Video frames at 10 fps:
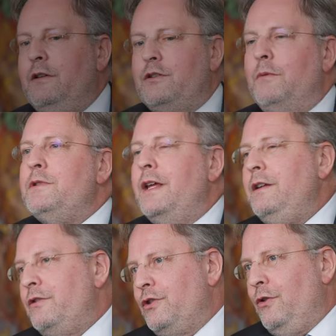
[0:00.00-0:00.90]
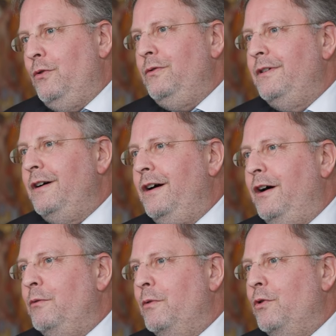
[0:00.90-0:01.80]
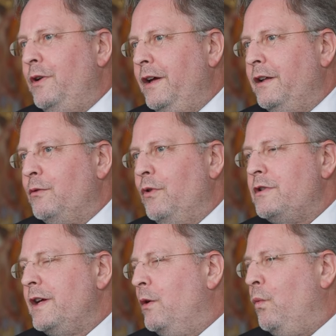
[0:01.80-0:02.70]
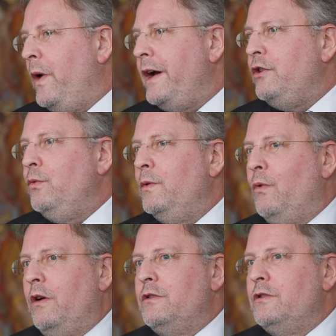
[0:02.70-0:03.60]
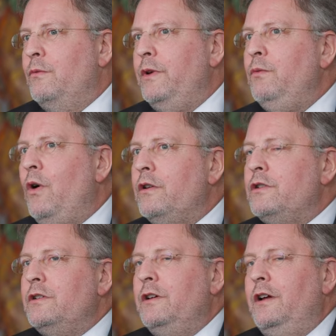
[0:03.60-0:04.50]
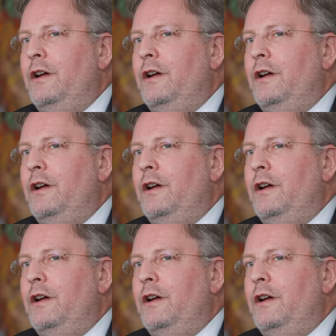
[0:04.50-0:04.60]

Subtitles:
Some 10 years ago, we were looking at the world saying, where do we want?